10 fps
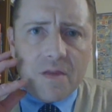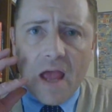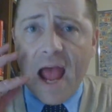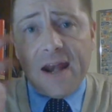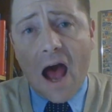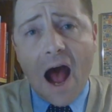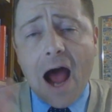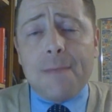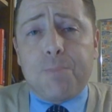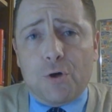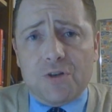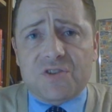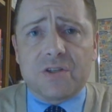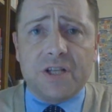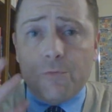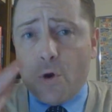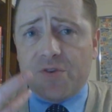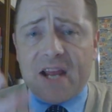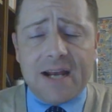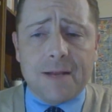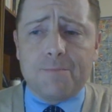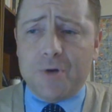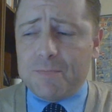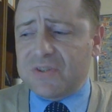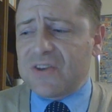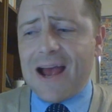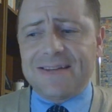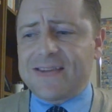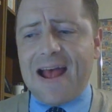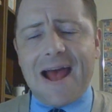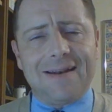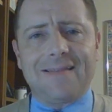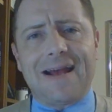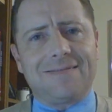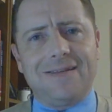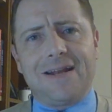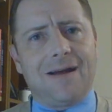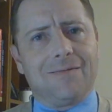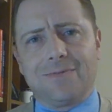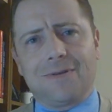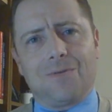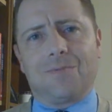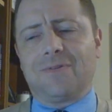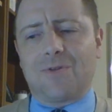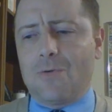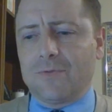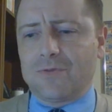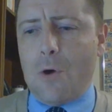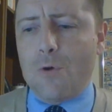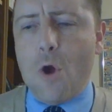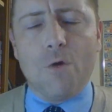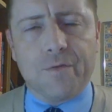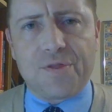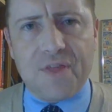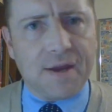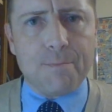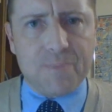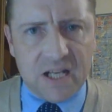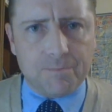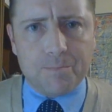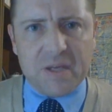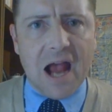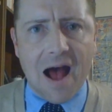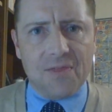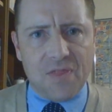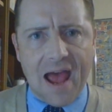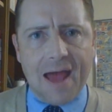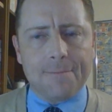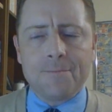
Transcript: And I personally rotate it. But besides that, that you know, don't don't don't overthink it be, beyond that.